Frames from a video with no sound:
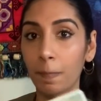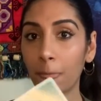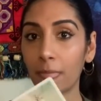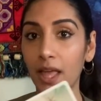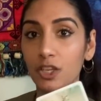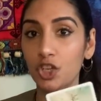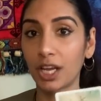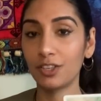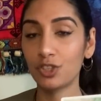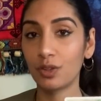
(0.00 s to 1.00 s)
A
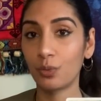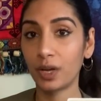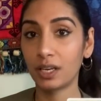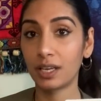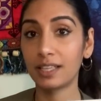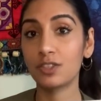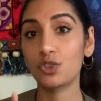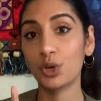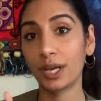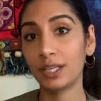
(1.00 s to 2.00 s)
change in the wind, it's
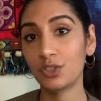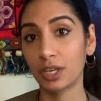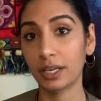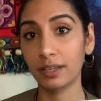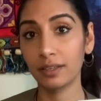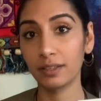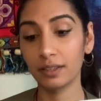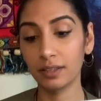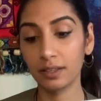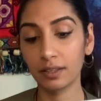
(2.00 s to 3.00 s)
changing.
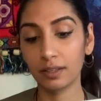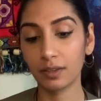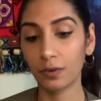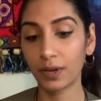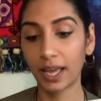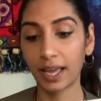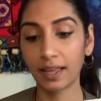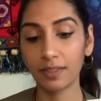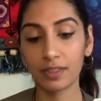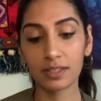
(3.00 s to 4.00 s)
Okay?
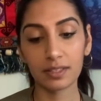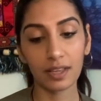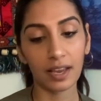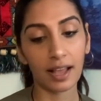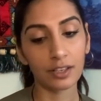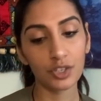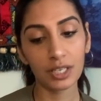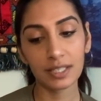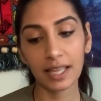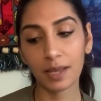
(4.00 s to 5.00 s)
This connection
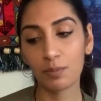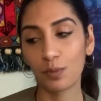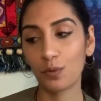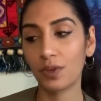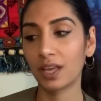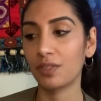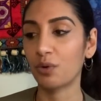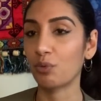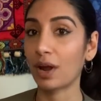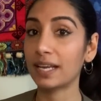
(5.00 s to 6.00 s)
is like moving in the
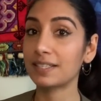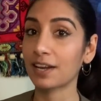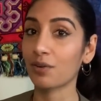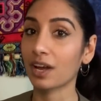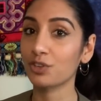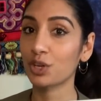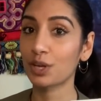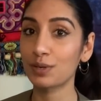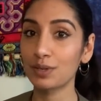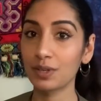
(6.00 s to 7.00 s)
right
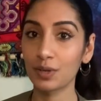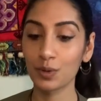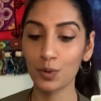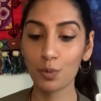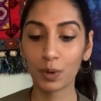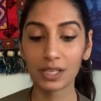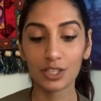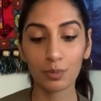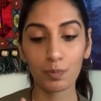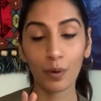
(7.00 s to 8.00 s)
direction because you
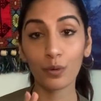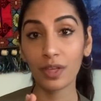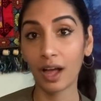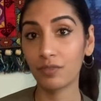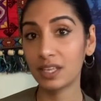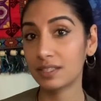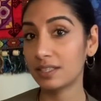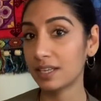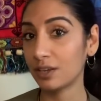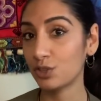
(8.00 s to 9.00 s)
both have these
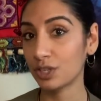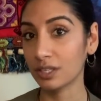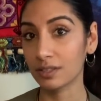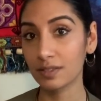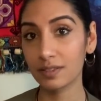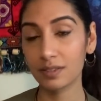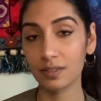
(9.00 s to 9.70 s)
intentions.